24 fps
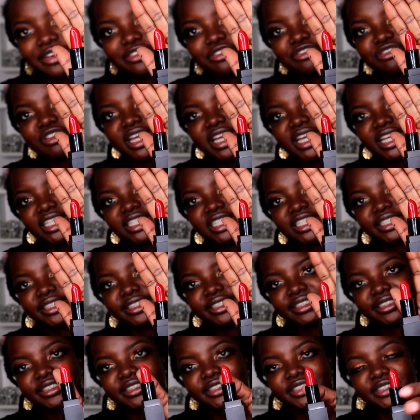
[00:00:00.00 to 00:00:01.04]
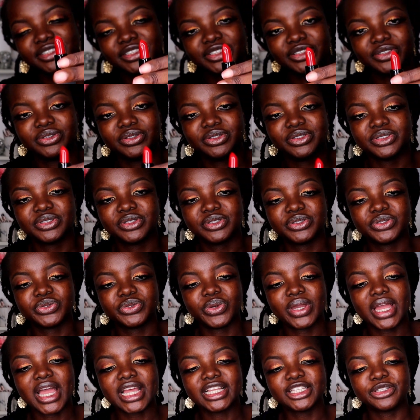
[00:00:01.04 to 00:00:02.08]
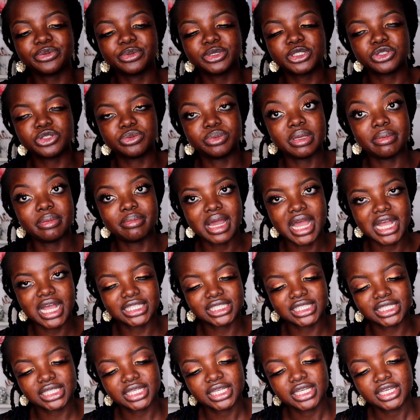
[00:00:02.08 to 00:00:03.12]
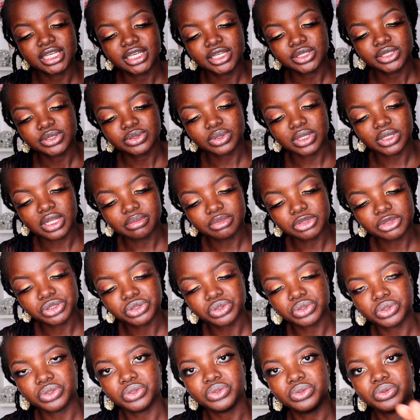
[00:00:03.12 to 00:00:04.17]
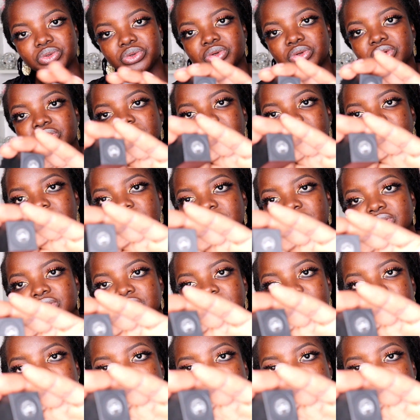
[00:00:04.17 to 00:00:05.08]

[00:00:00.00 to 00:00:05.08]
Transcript: a red. So, and it's supposed to be matte. So let me show you the